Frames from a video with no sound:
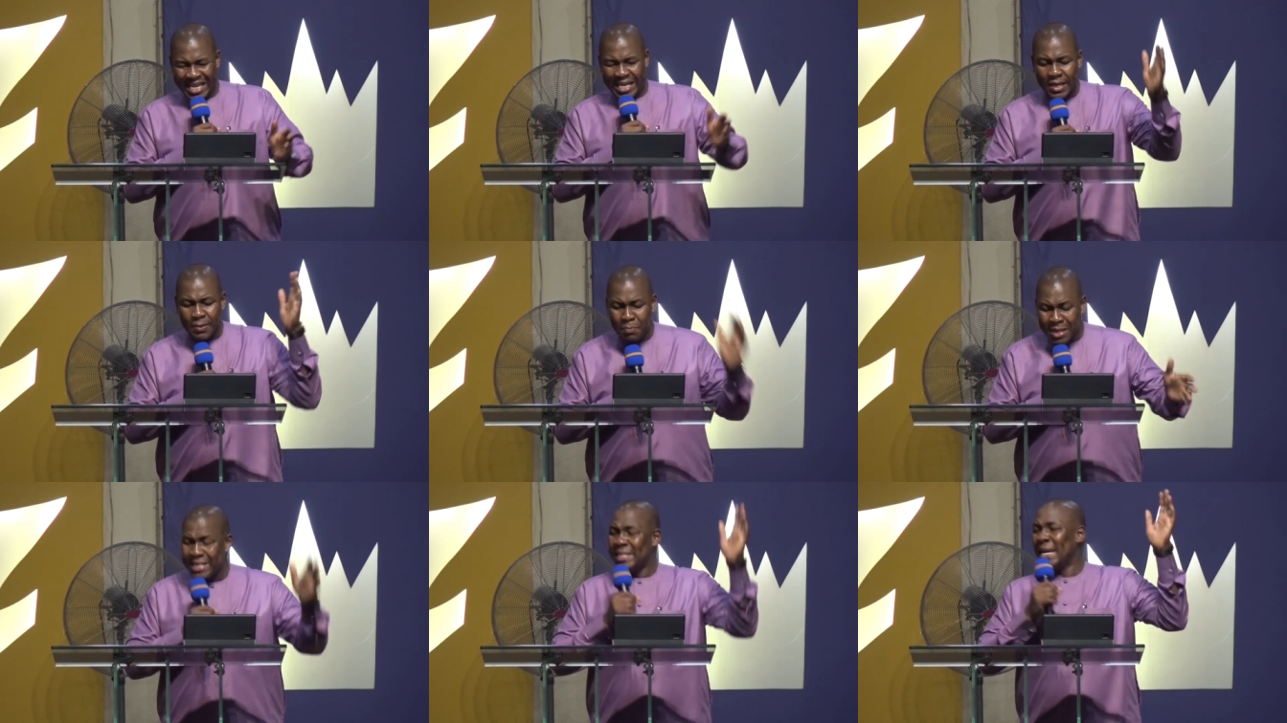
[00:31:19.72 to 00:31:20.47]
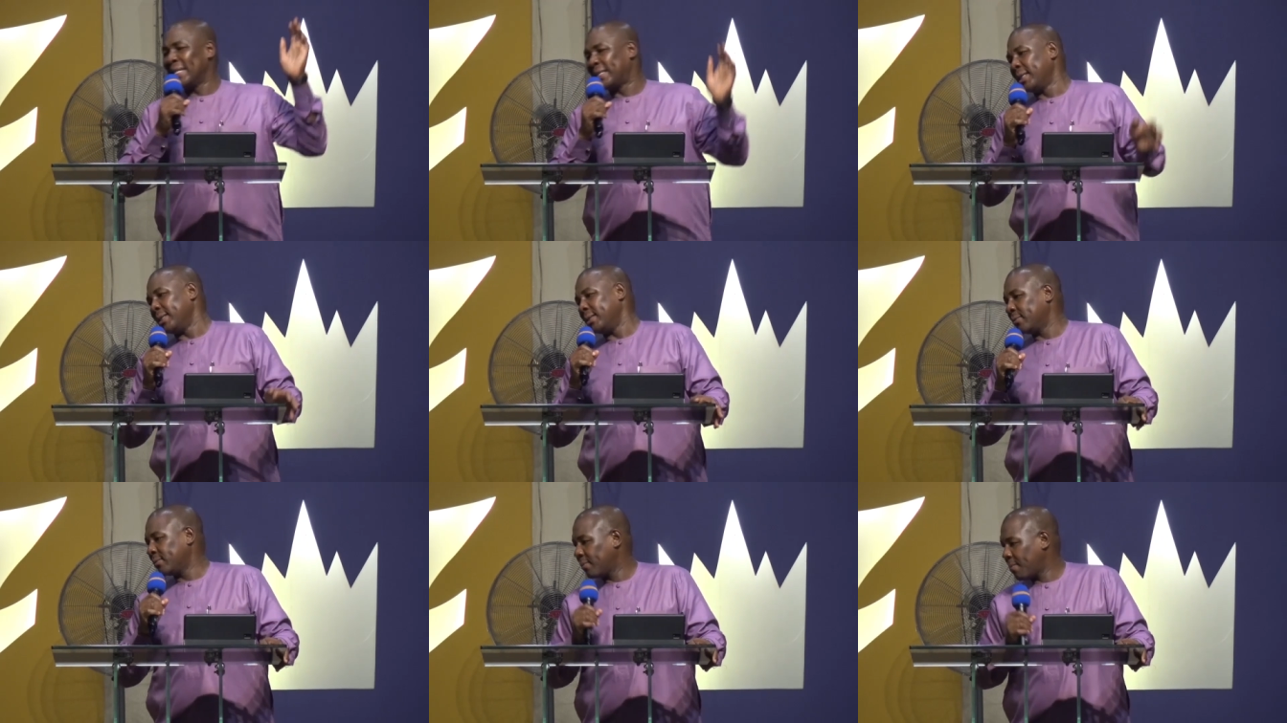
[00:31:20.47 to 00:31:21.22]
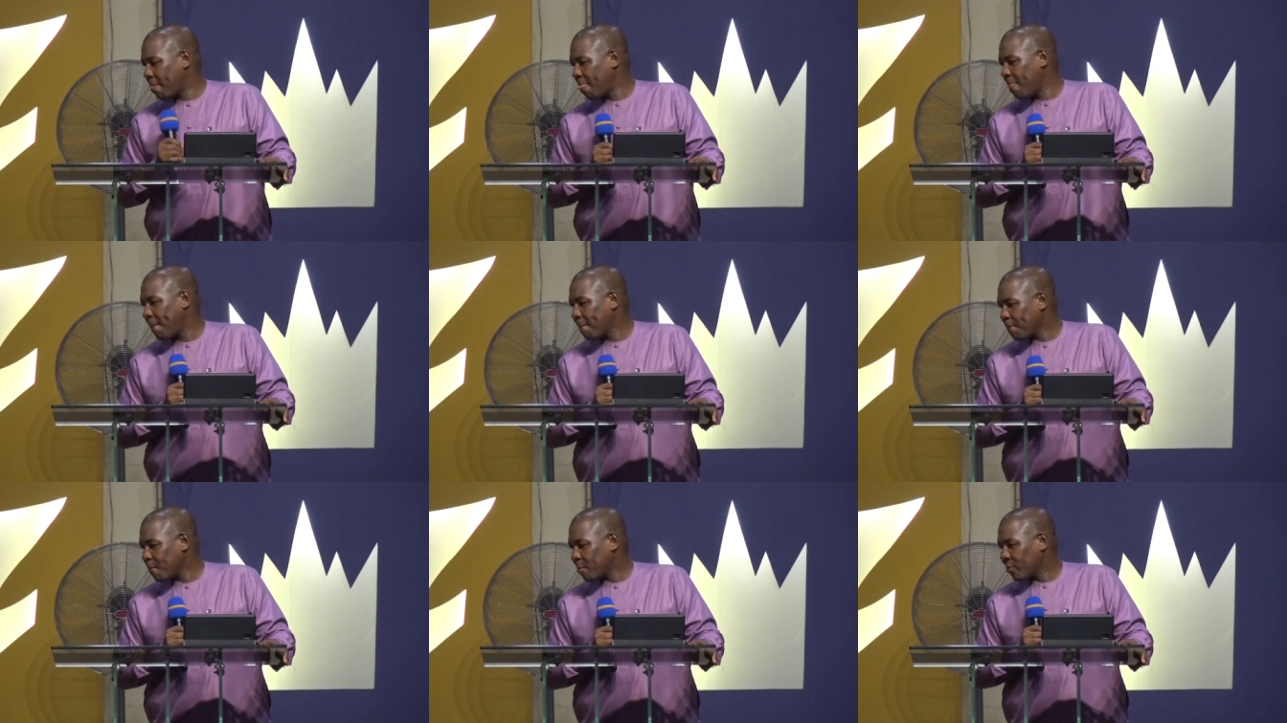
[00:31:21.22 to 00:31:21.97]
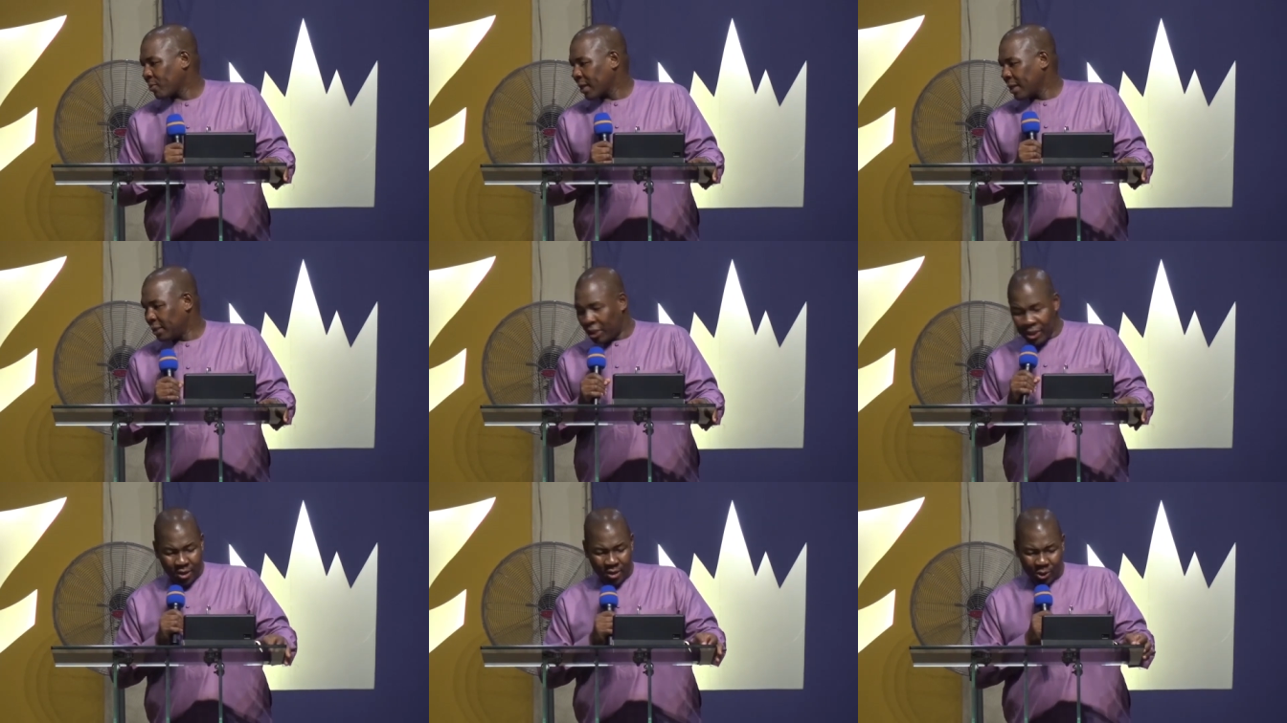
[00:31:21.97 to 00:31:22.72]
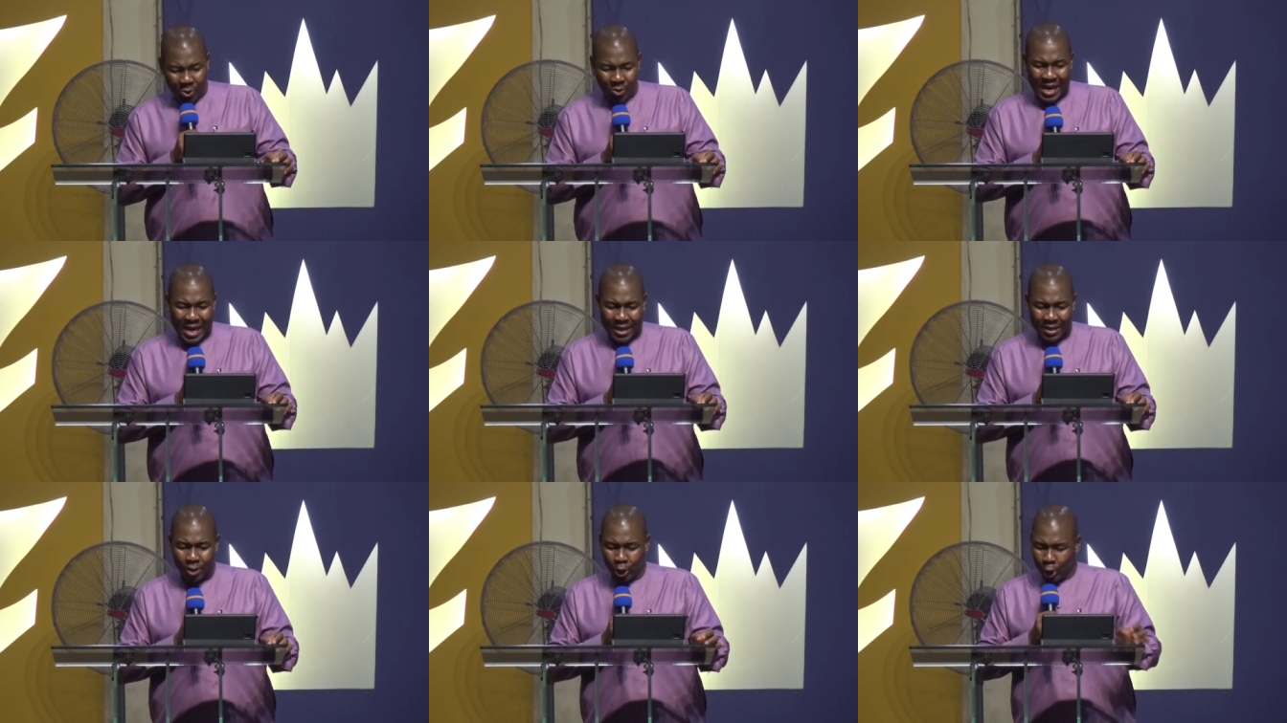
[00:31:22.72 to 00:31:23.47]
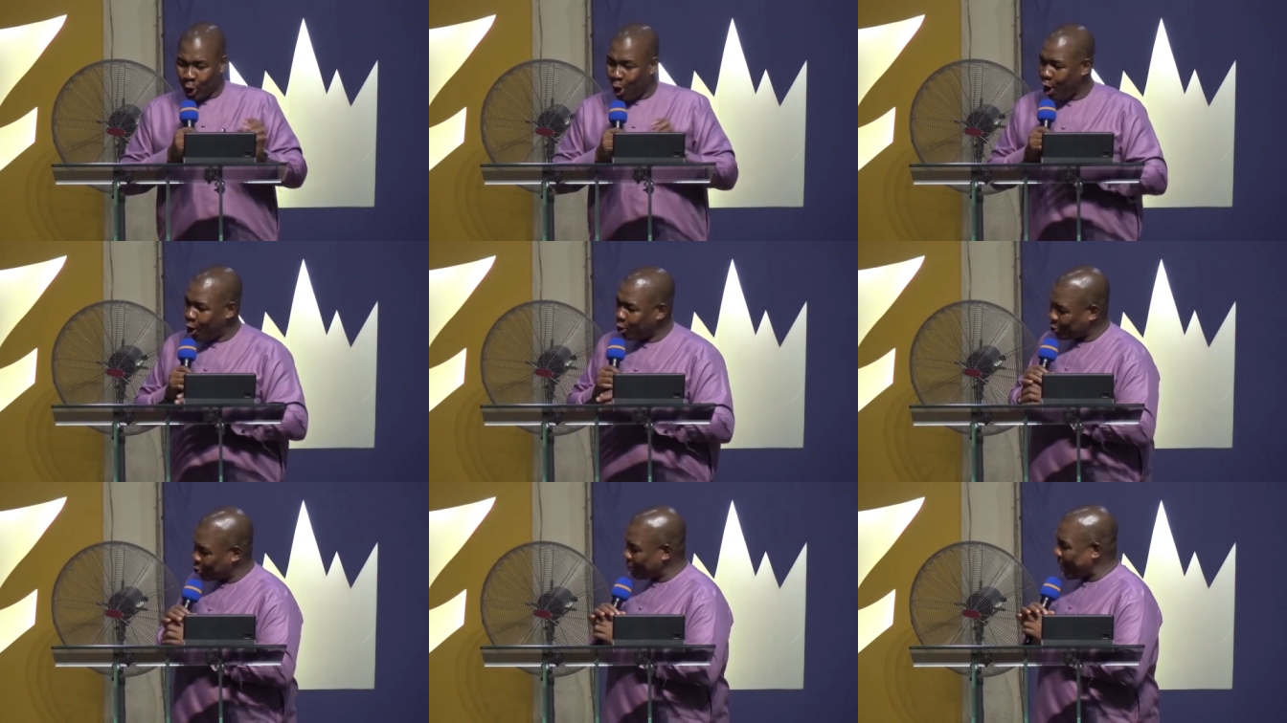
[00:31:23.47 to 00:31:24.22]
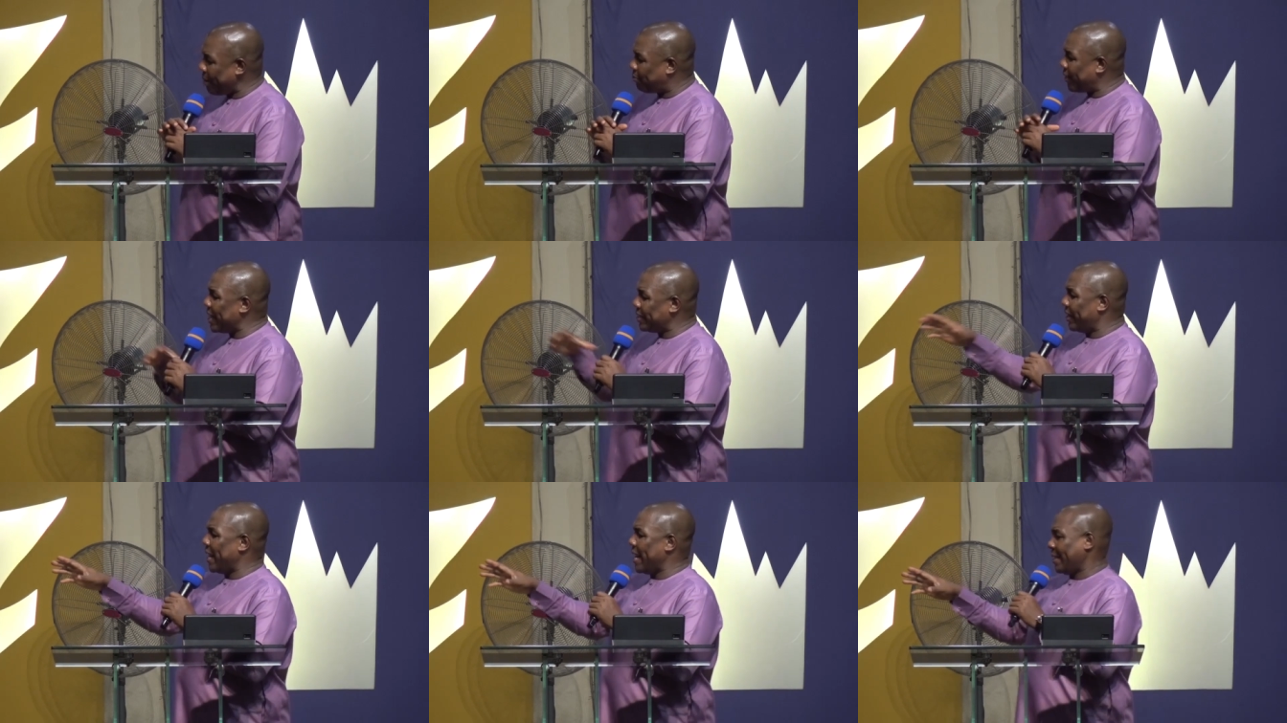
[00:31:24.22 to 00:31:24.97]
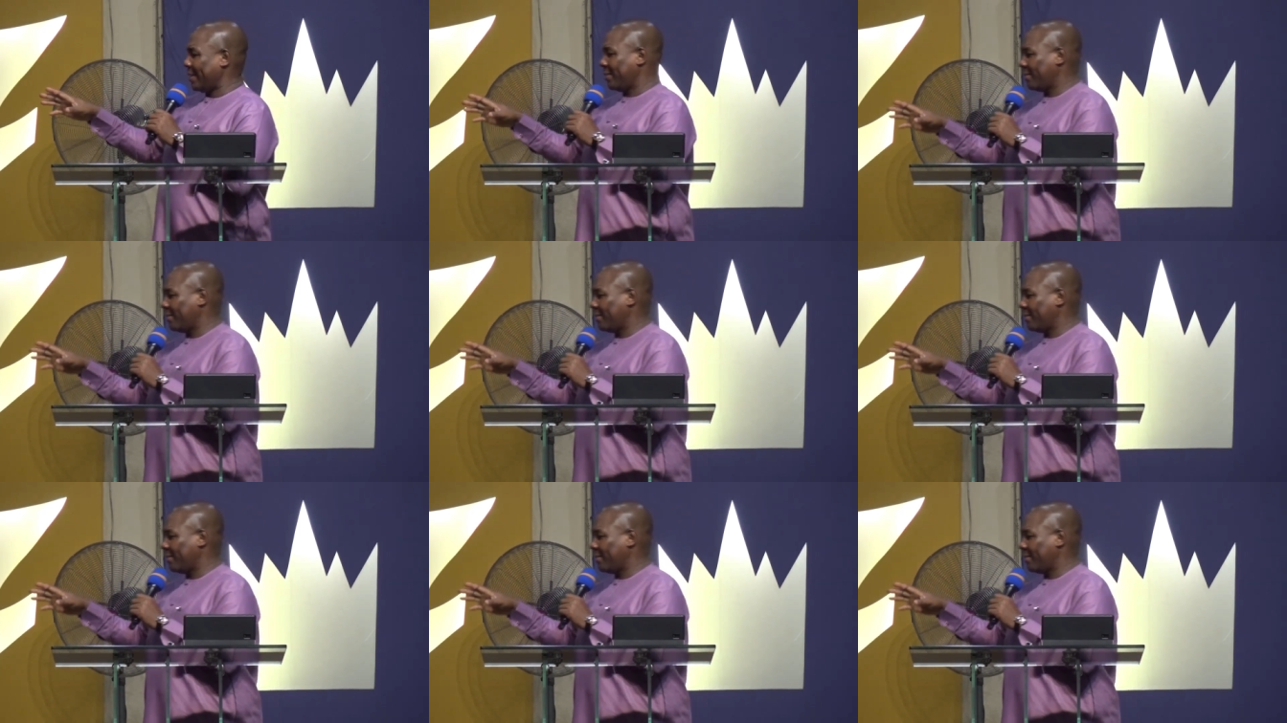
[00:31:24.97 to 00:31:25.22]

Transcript: immediately. Jesus told her, Go to my brethren,